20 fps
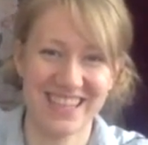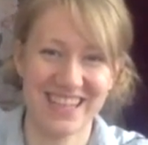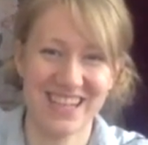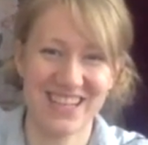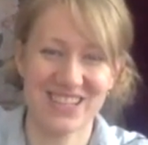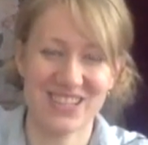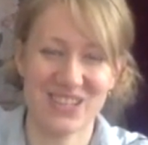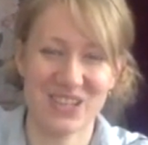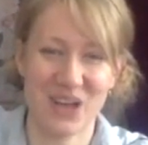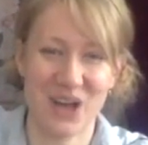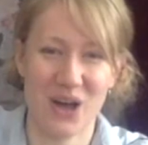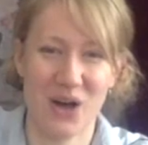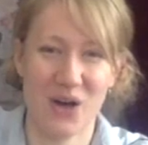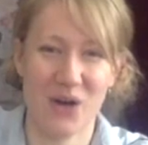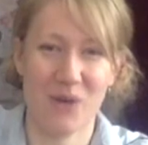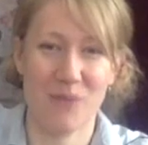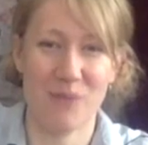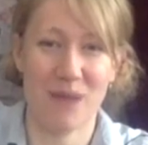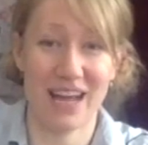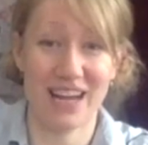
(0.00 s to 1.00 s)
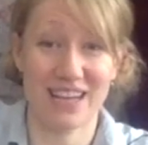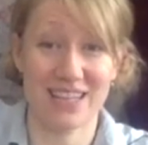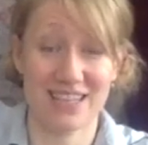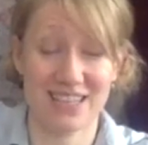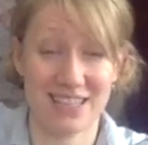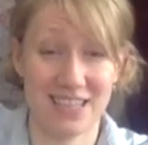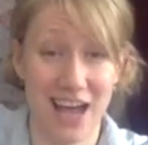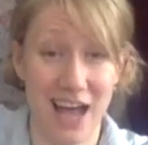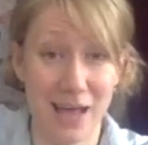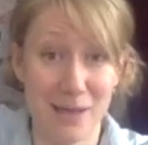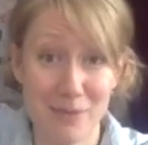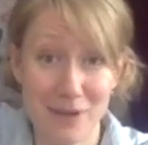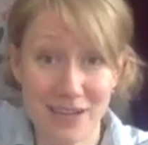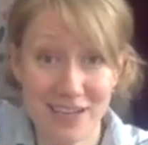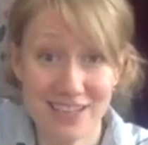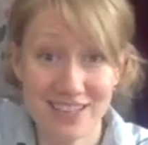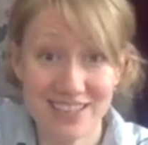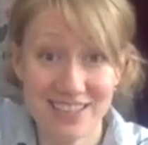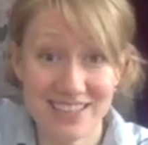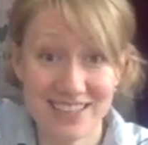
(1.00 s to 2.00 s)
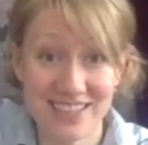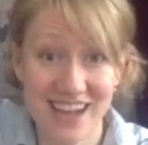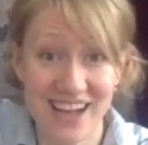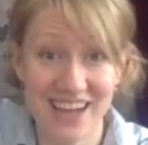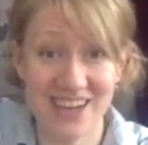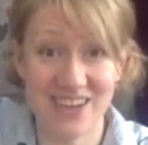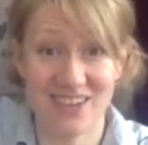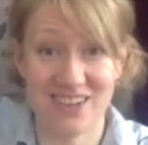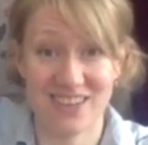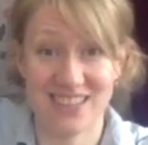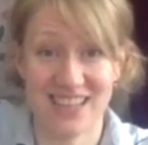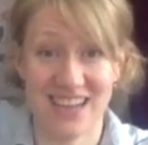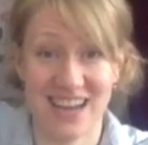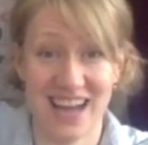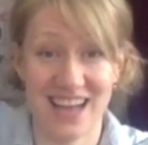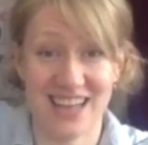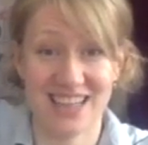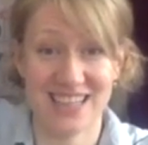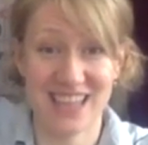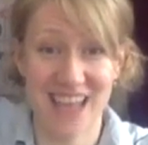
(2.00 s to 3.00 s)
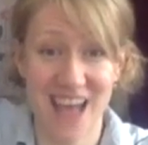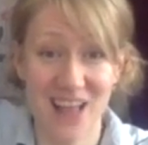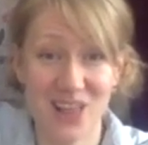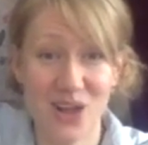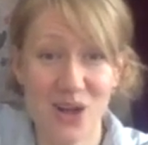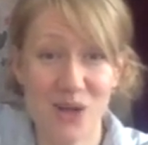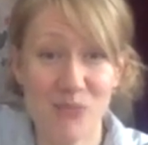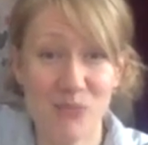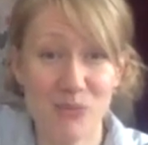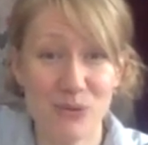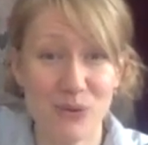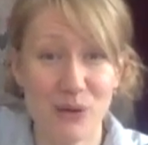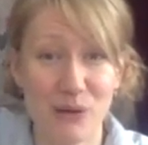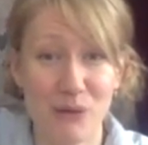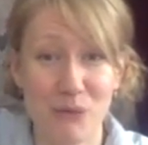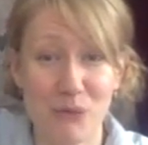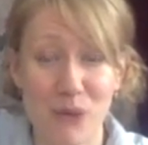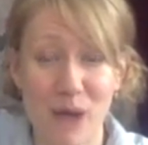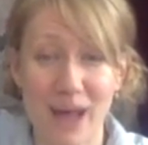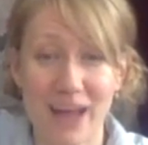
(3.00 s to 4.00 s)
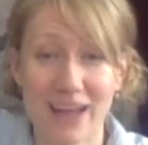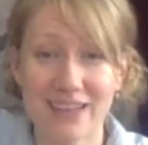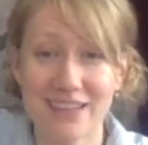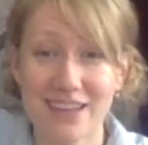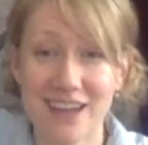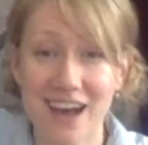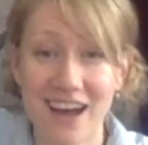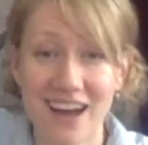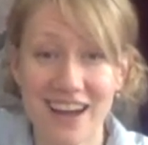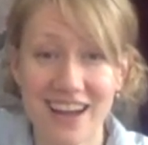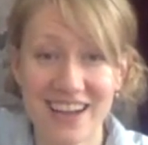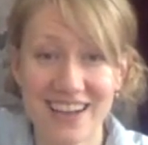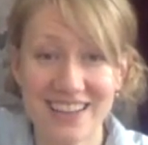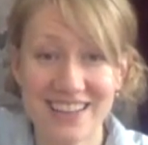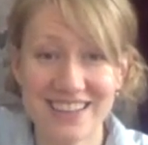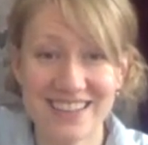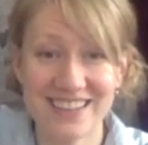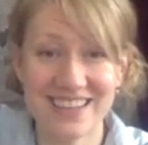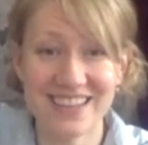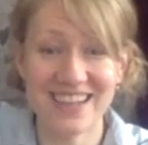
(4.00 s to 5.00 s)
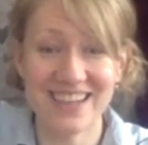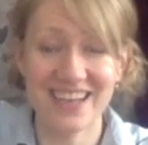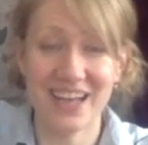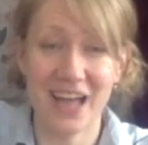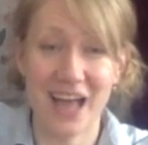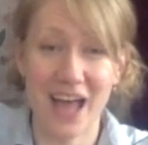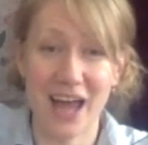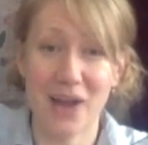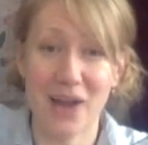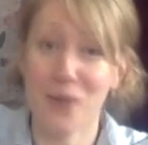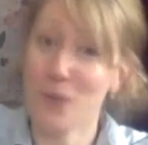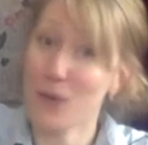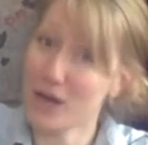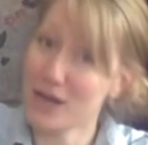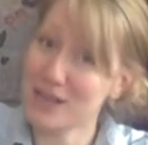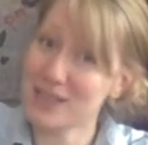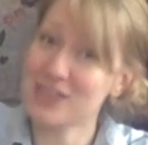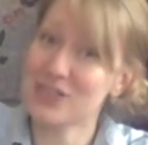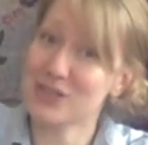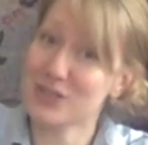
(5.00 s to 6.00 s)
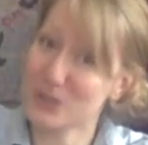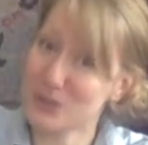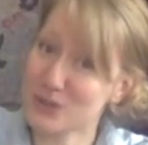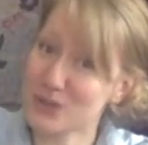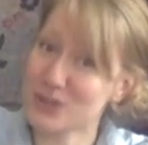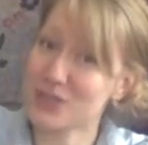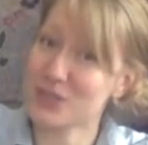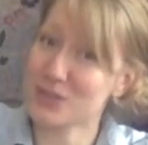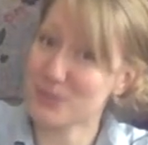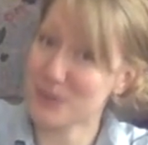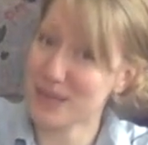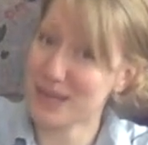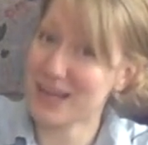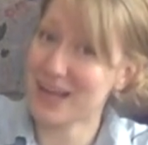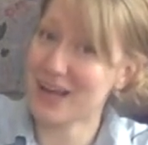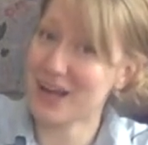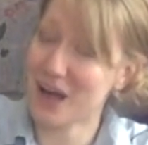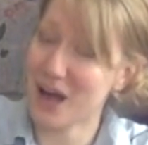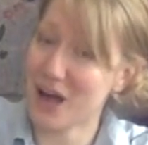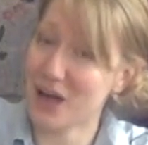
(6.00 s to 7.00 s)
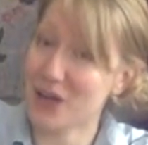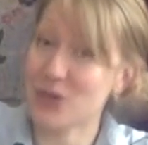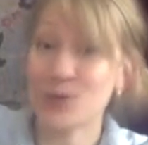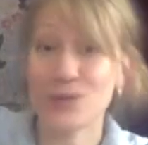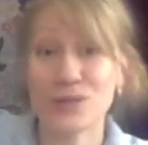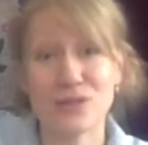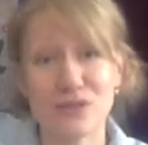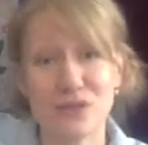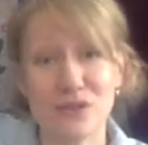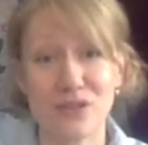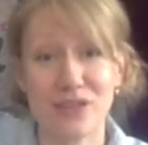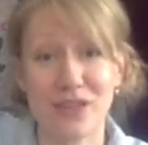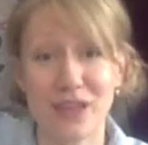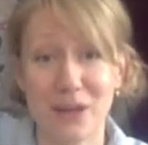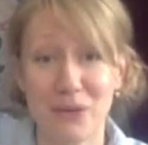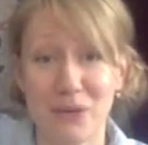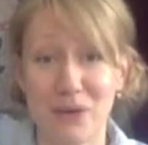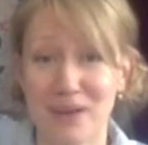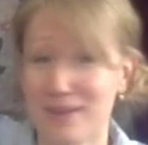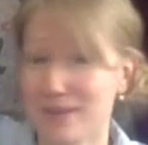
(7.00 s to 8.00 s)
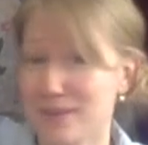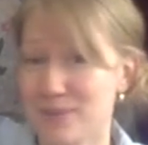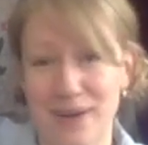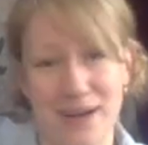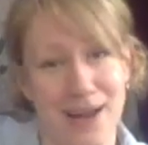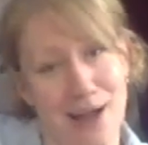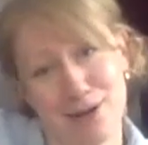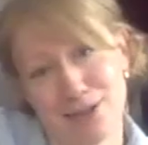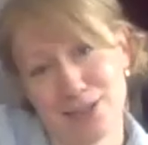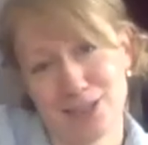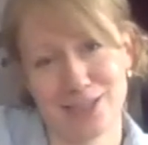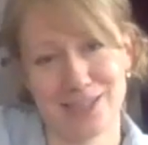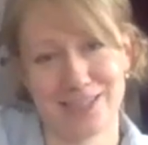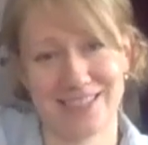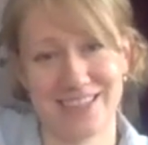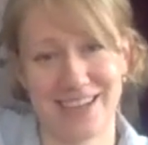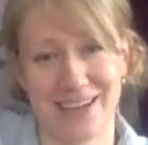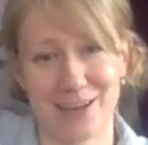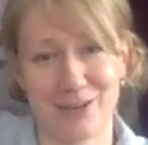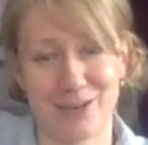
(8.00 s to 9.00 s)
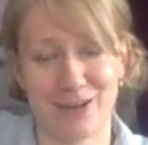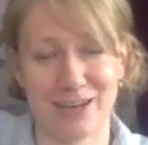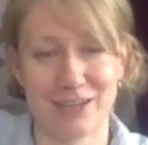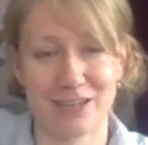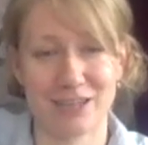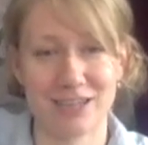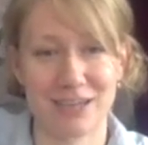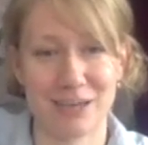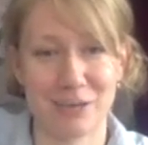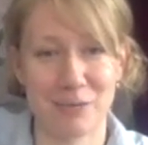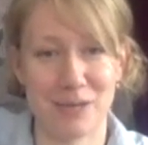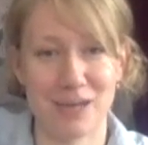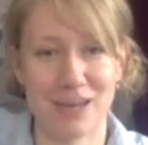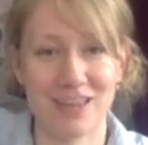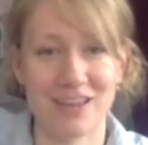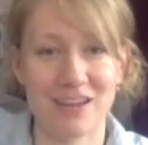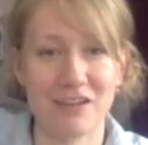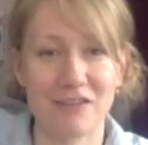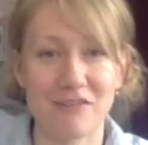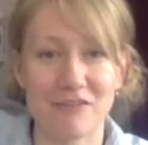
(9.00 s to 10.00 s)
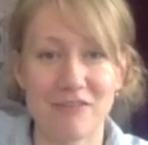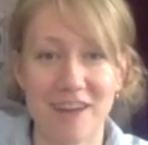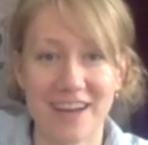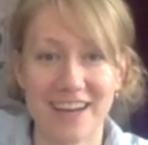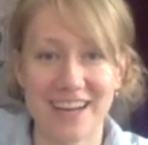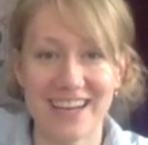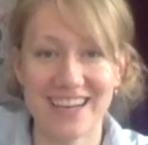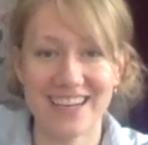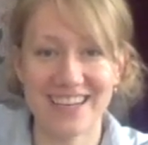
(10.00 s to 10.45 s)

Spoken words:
So mine is a diamond. I noticed that it has yellow, blue, and white on it. And it was used to be a useful thing once, but now it's just decoration and to be a little funny.